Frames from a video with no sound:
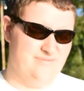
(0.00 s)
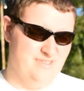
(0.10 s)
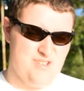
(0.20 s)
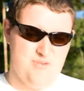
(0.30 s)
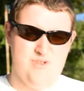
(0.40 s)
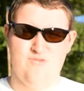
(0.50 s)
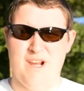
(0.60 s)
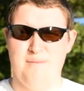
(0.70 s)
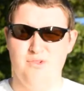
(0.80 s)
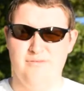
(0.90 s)
This was a
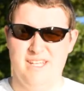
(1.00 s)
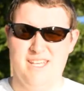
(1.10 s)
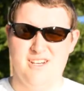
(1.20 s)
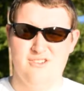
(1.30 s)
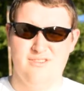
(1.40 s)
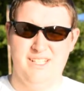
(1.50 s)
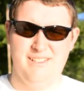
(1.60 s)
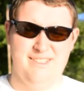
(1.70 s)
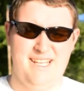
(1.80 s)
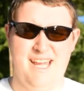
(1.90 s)
ramble video. I
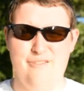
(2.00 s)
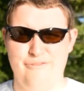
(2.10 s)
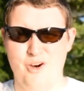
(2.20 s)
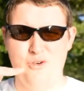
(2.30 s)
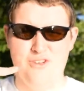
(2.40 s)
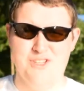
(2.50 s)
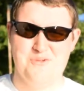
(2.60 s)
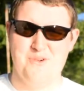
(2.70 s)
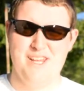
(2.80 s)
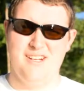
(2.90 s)
kind of phoned
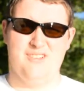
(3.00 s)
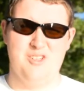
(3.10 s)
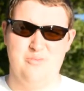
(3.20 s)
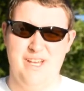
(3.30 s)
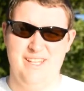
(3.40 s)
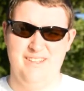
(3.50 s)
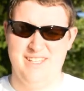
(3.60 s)
this one in a little bit.